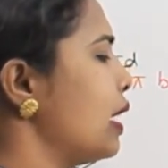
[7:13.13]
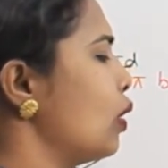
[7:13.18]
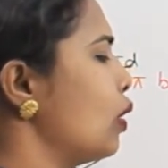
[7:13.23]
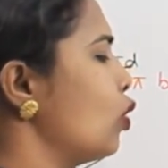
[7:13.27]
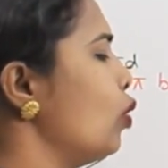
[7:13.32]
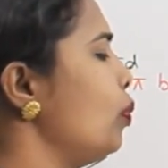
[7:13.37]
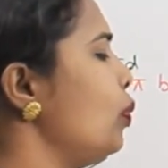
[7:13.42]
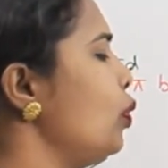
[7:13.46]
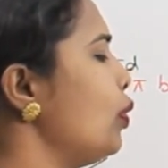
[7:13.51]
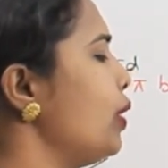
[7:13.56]

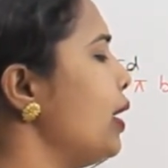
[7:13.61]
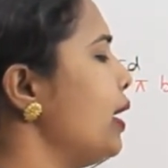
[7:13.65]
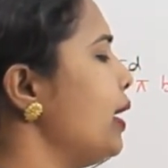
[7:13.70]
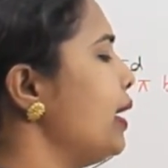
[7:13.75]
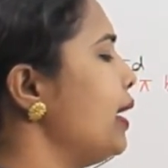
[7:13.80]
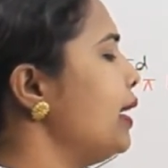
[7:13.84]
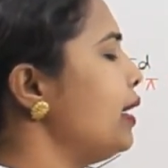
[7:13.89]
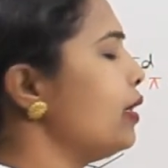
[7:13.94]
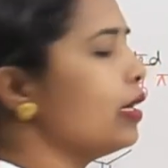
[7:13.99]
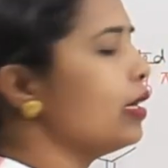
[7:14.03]

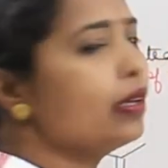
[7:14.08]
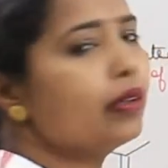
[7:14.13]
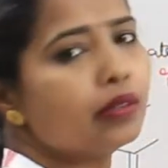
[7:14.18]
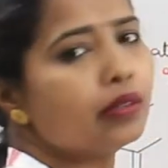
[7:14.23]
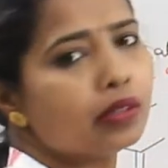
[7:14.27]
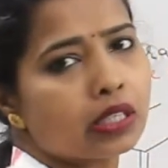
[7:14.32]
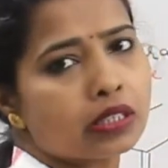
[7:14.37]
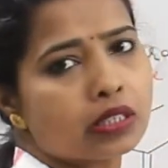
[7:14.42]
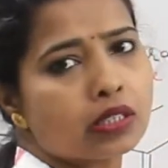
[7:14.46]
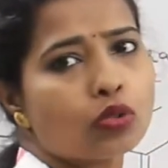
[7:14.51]
cyclobutane,
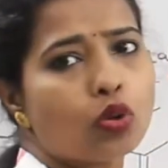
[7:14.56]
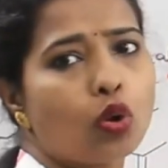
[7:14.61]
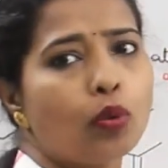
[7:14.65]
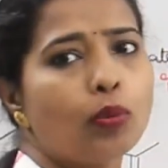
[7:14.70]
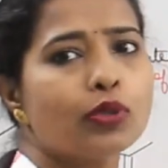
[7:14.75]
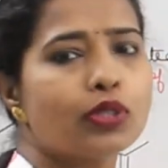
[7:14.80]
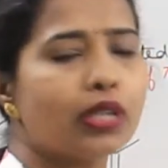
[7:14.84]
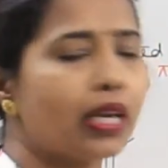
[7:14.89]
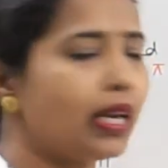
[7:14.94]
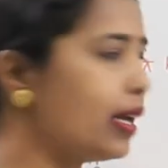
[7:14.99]
anything. This is
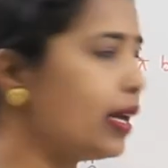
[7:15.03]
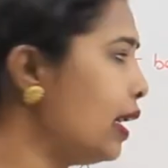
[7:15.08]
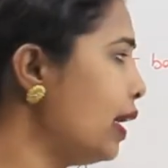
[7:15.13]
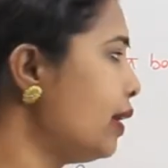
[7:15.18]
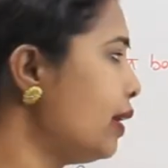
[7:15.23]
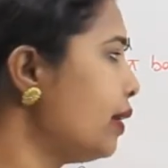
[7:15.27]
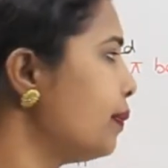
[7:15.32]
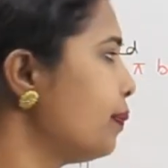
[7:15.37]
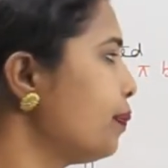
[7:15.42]
homocyclic.